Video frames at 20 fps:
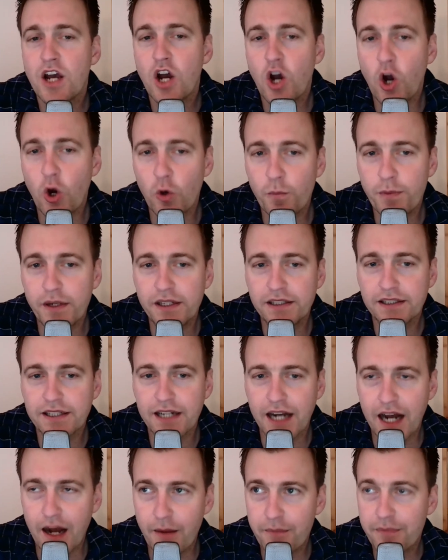Open
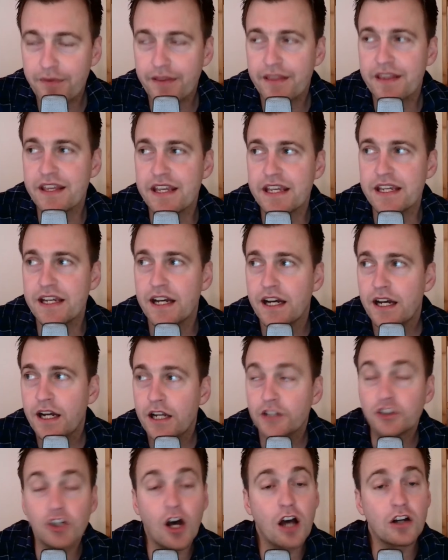Cup, the
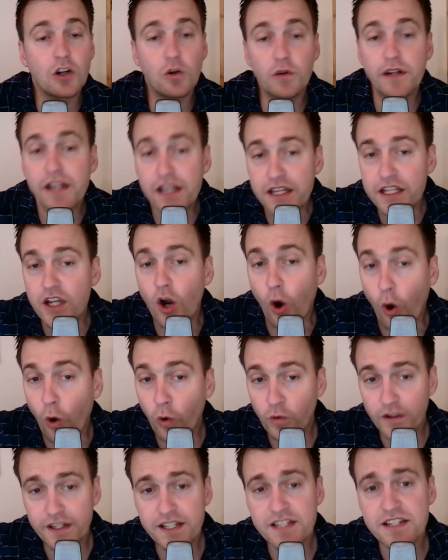not only the
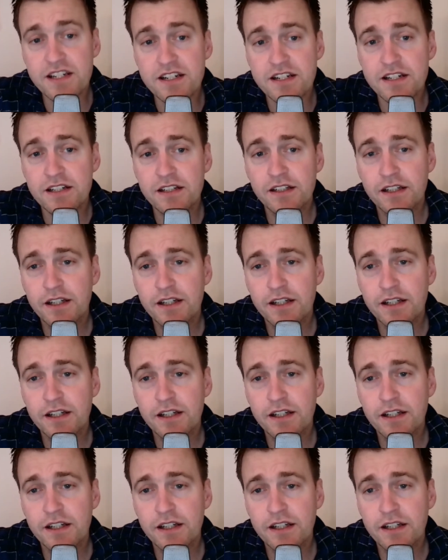oldest